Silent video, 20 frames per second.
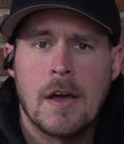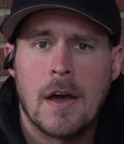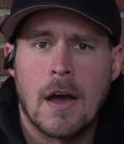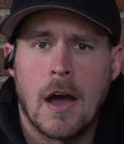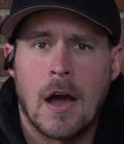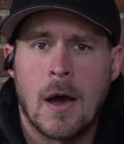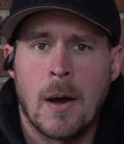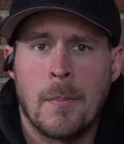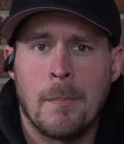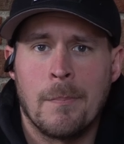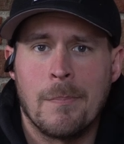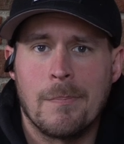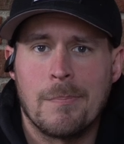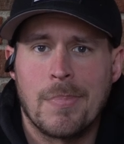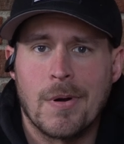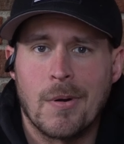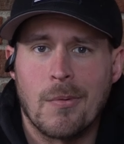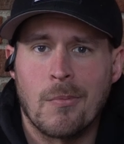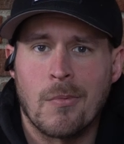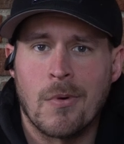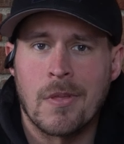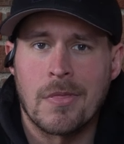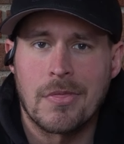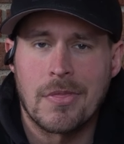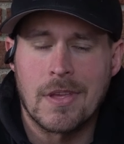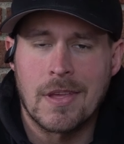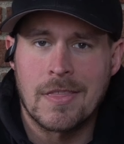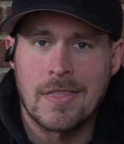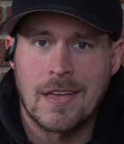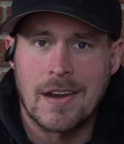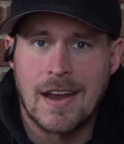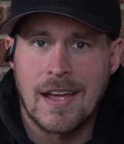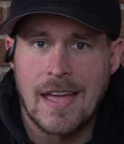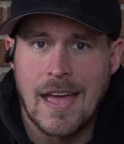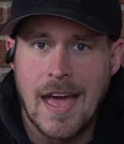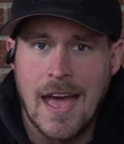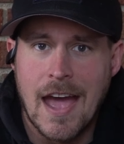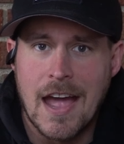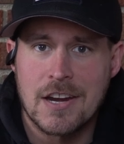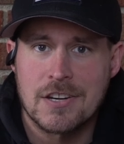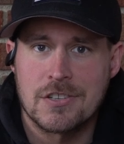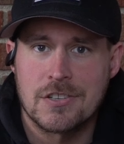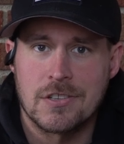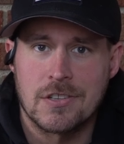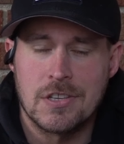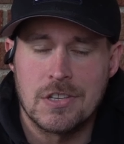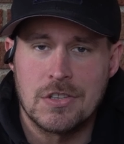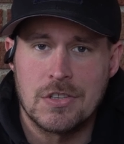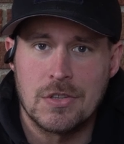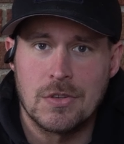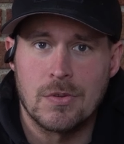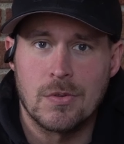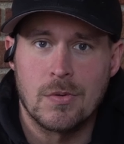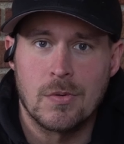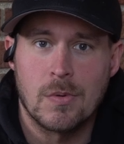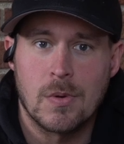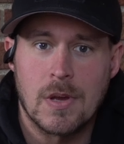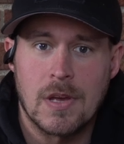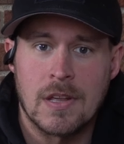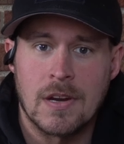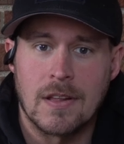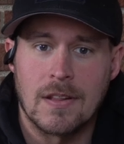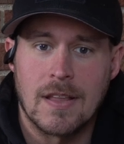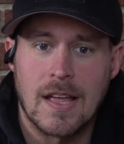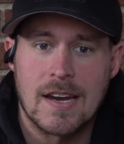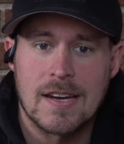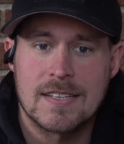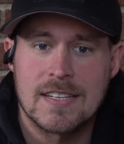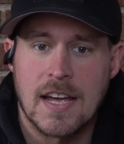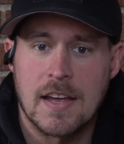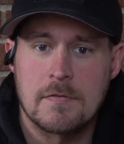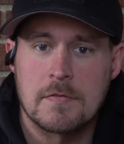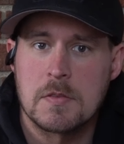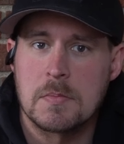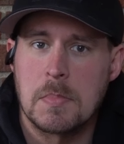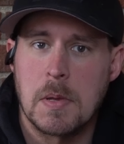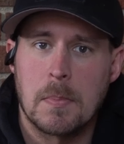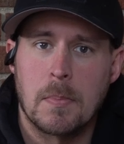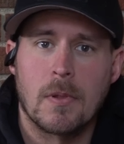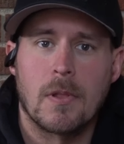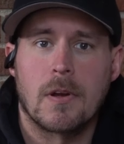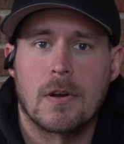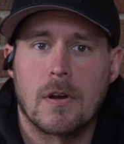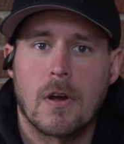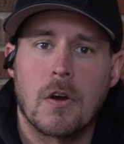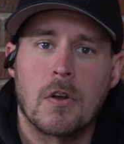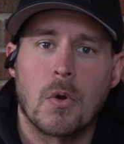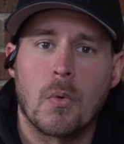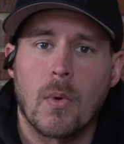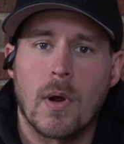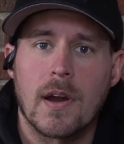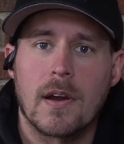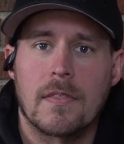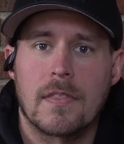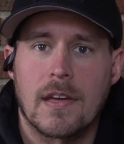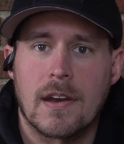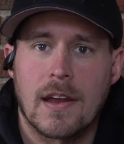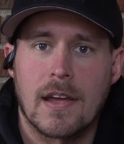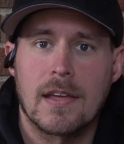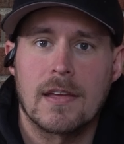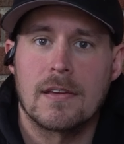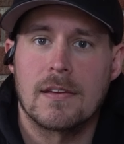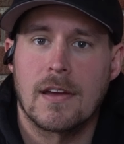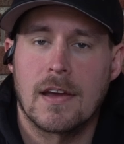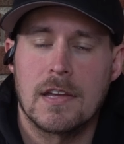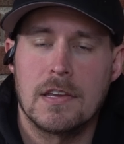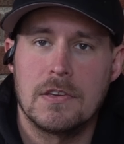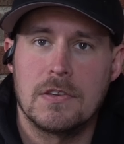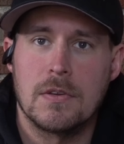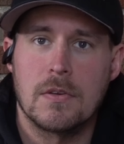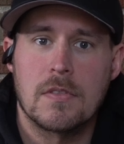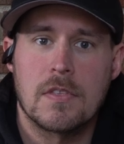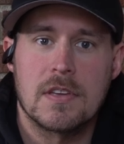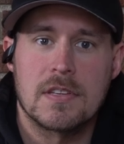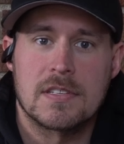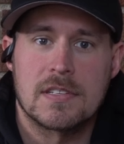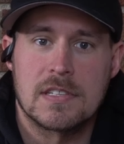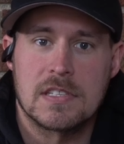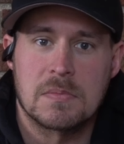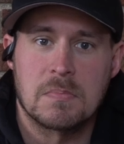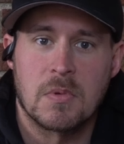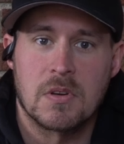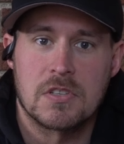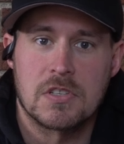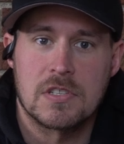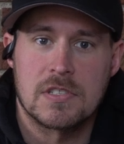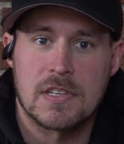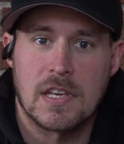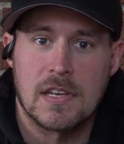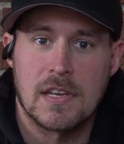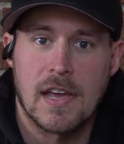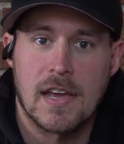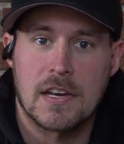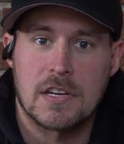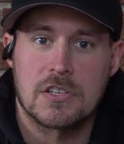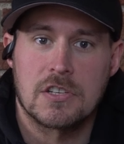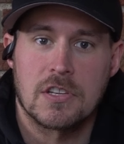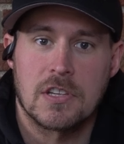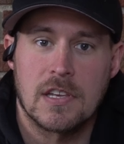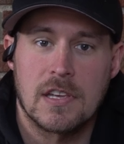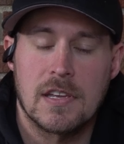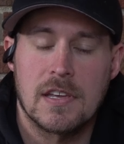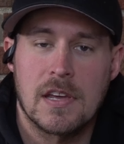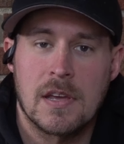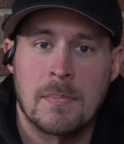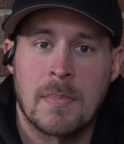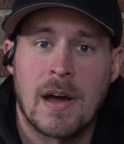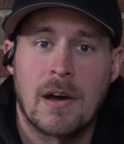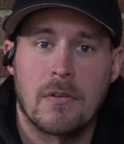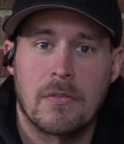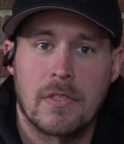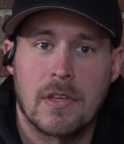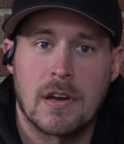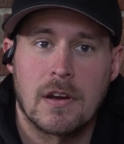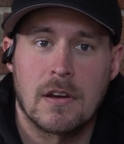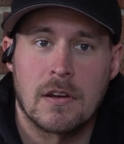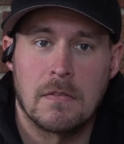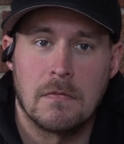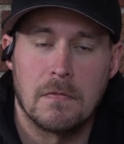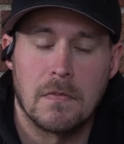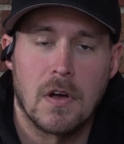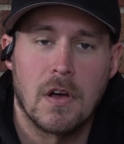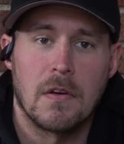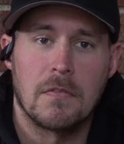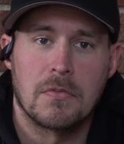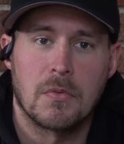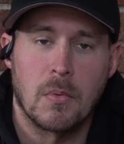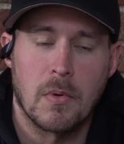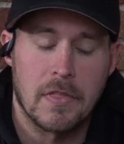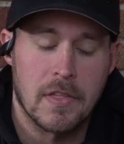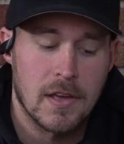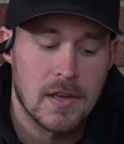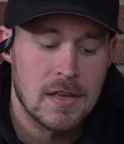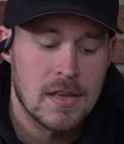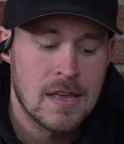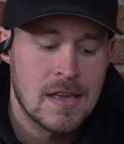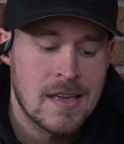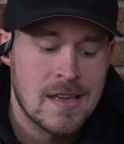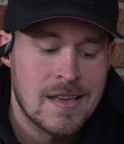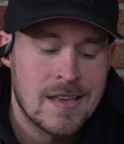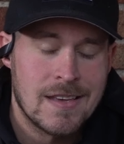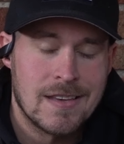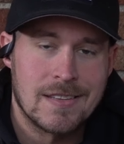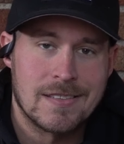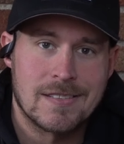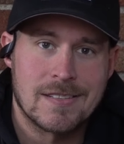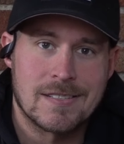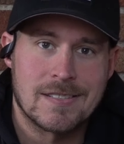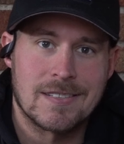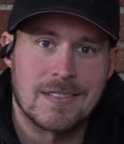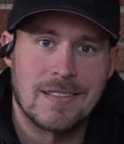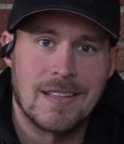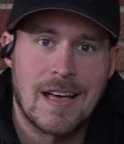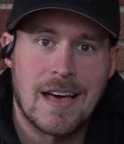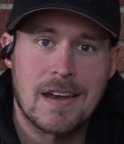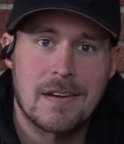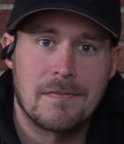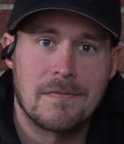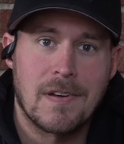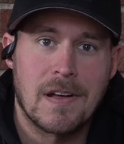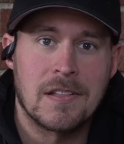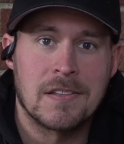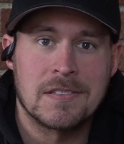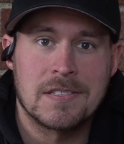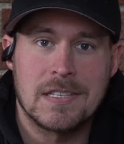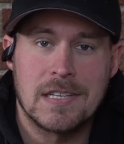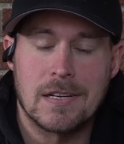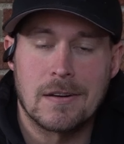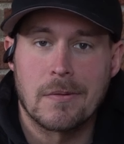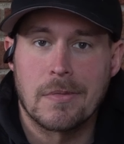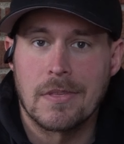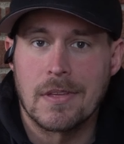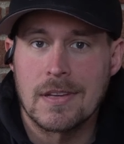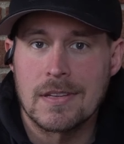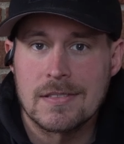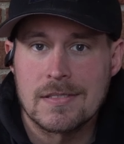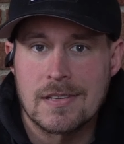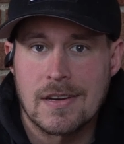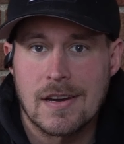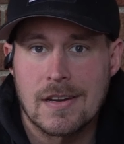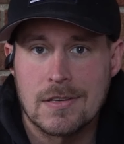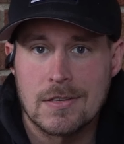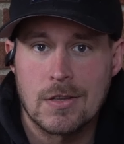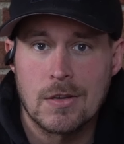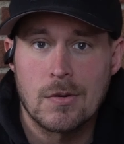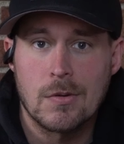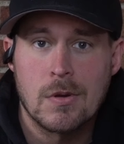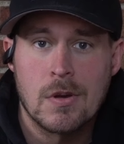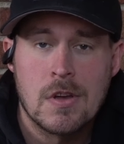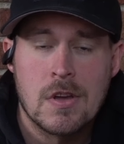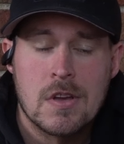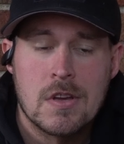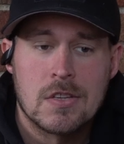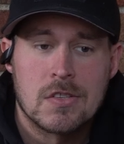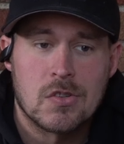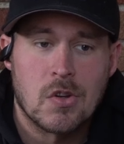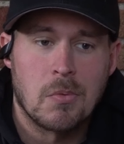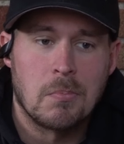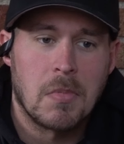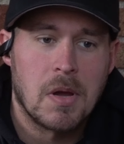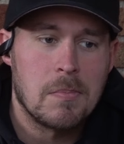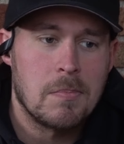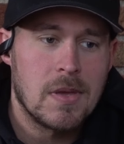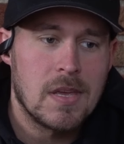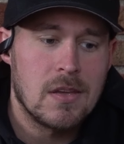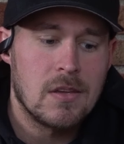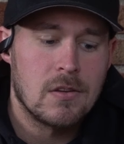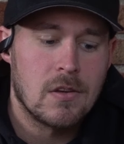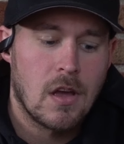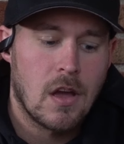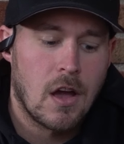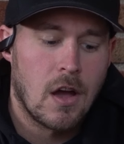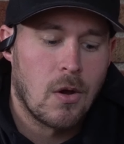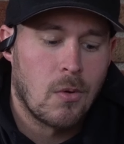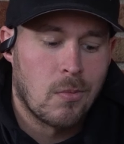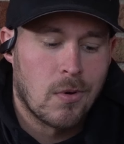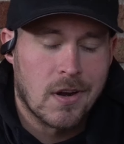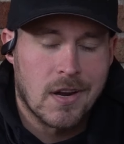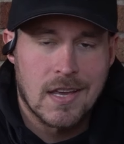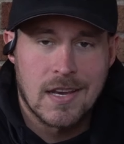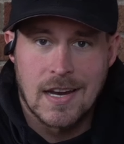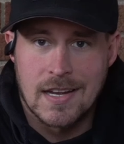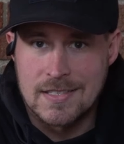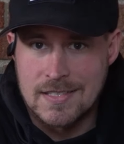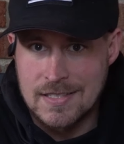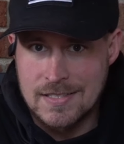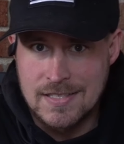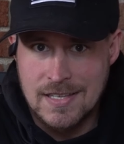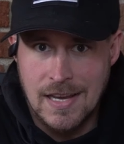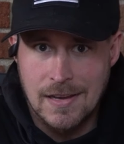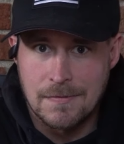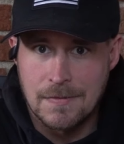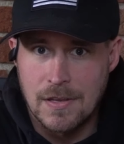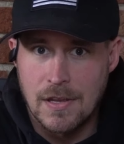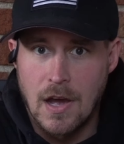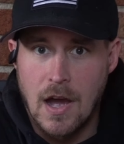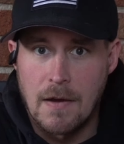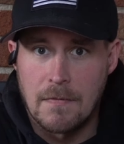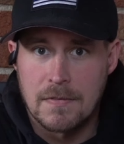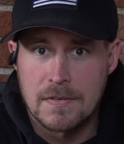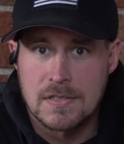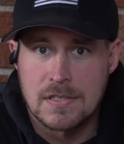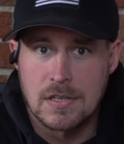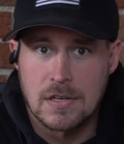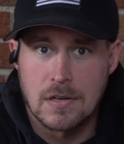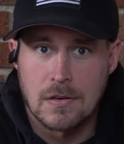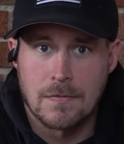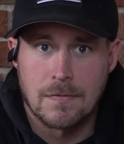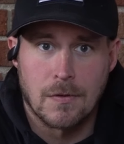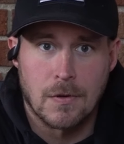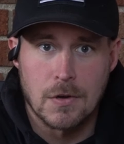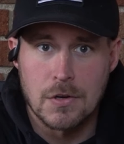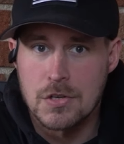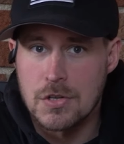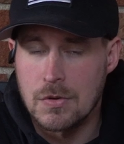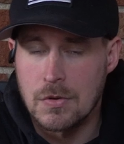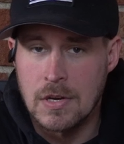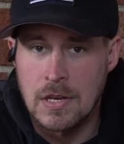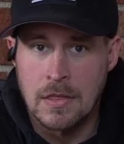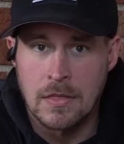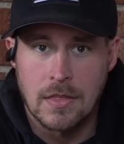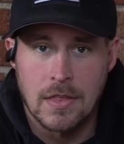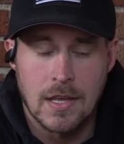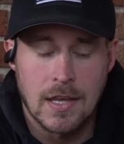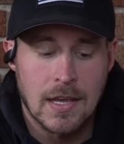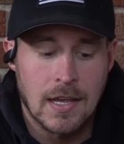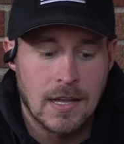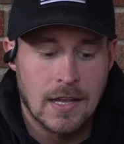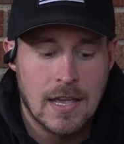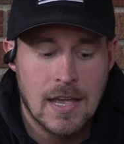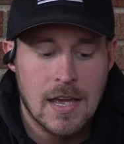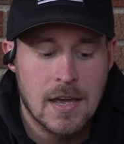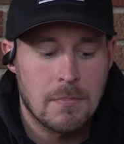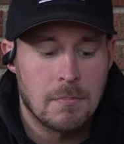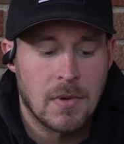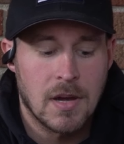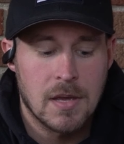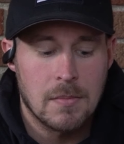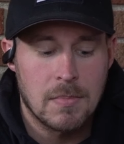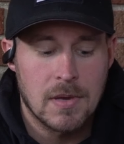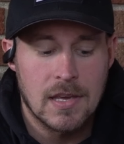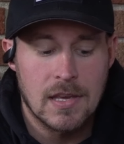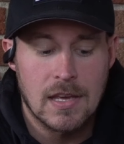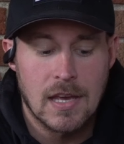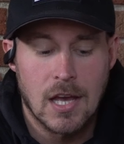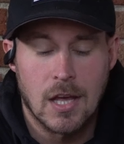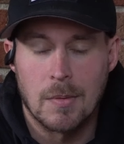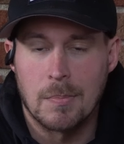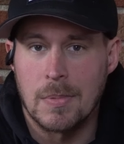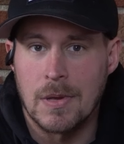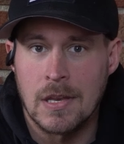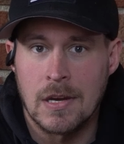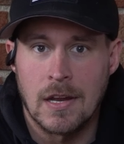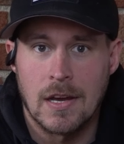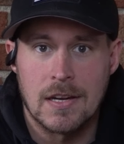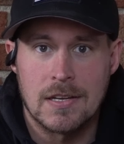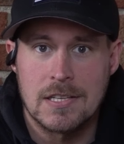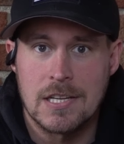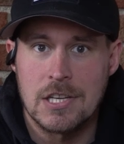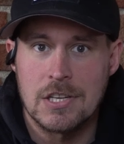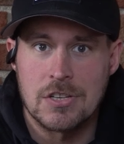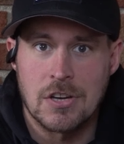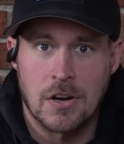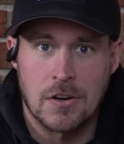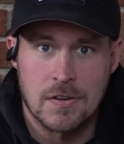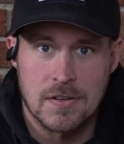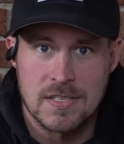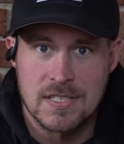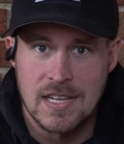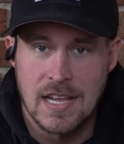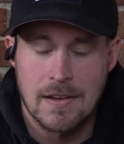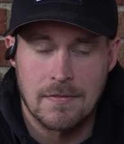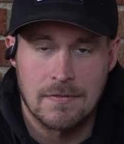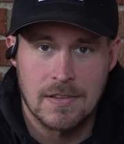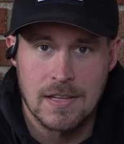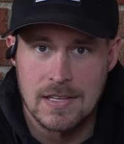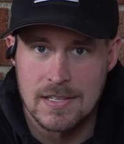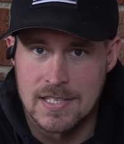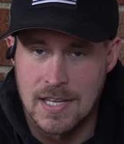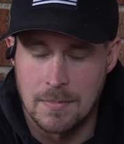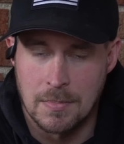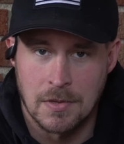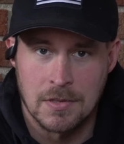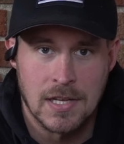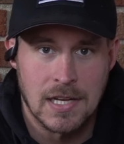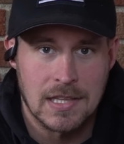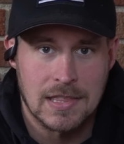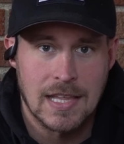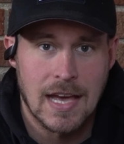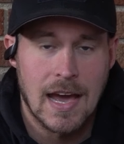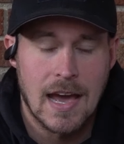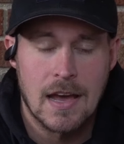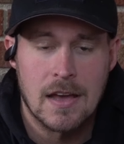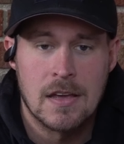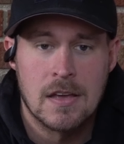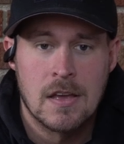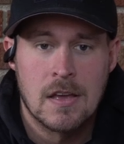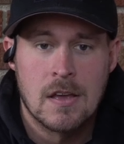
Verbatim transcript: But one thing that I actually do, and a lot of times people are unaware that I do this as much as I actually am out there and involved with it, is there's a lot of volunteer things that I do. So it might be working as a safety officer for a shooting thing. It might be helping teach hunter safety, something like that.